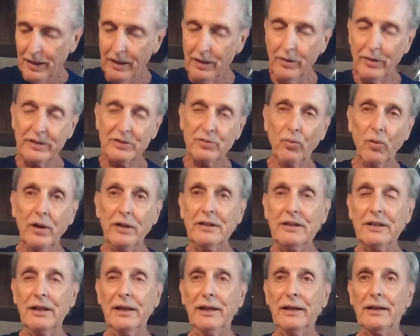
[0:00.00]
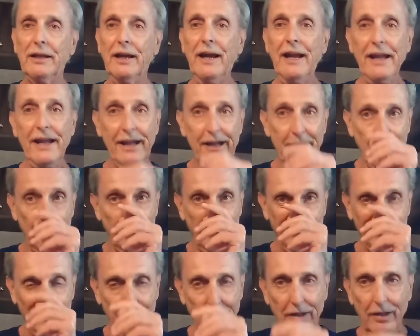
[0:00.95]
You know, it's one thing to have
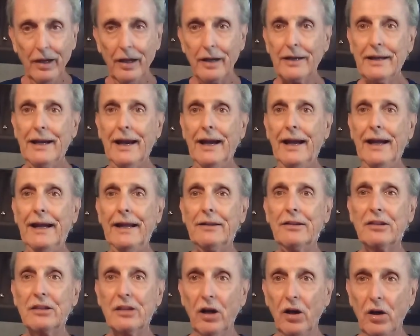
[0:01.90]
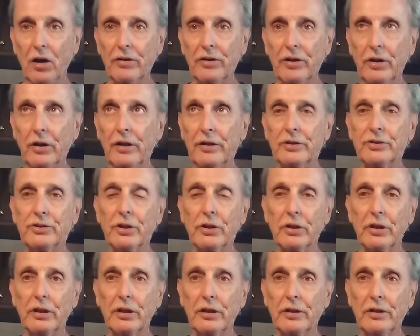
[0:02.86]
a kind thought, you know, that you're
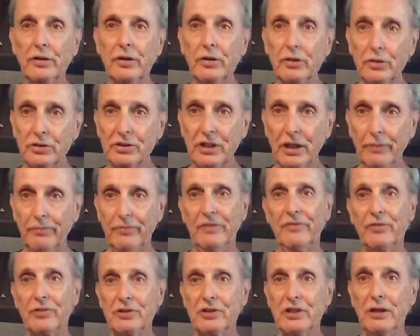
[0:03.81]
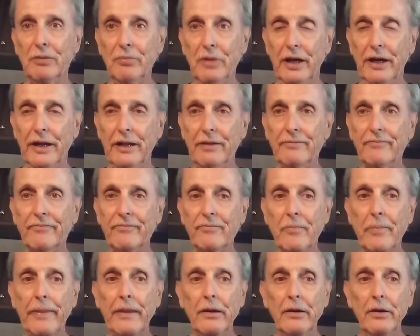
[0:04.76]
going to do something for somebody.
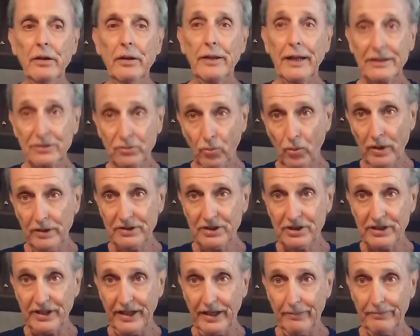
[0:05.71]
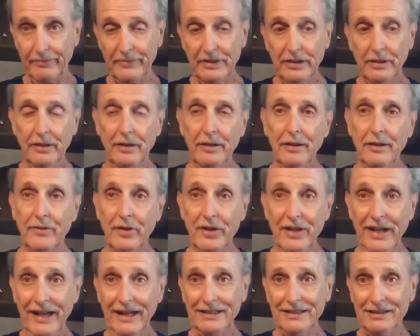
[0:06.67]
That's one step. The
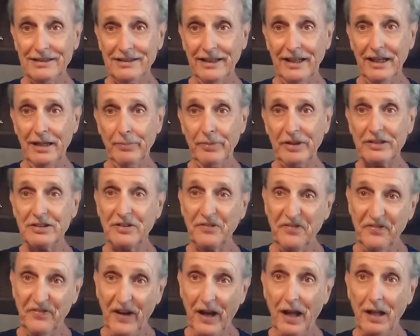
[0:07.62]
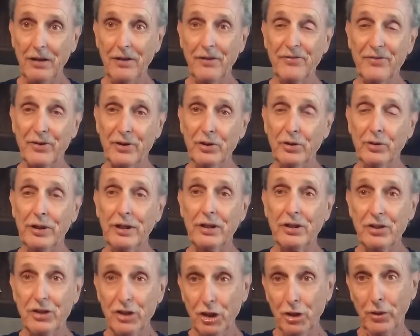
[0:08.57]
next step is to follow through
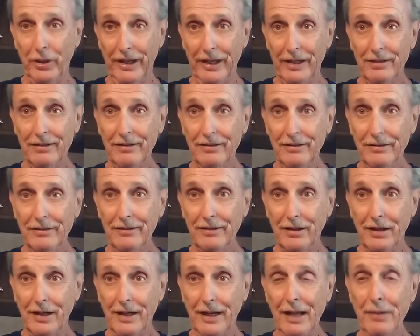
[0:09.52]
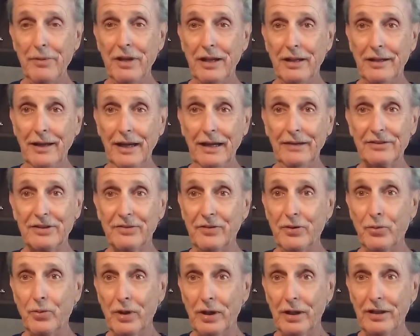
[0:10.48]
and do it. All right, how many times have
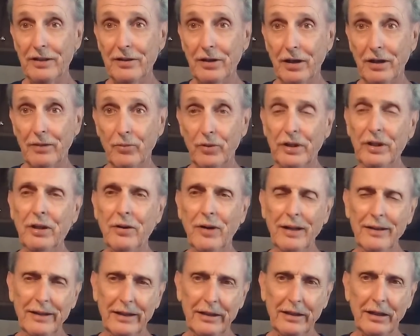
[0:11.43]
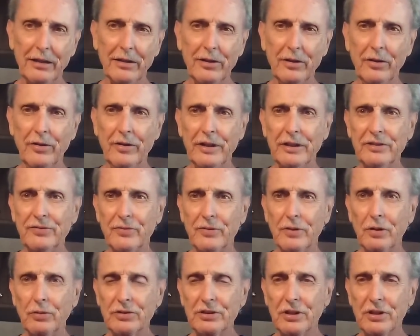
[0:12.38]
you really thought, well, you know, I think I'll do this for oh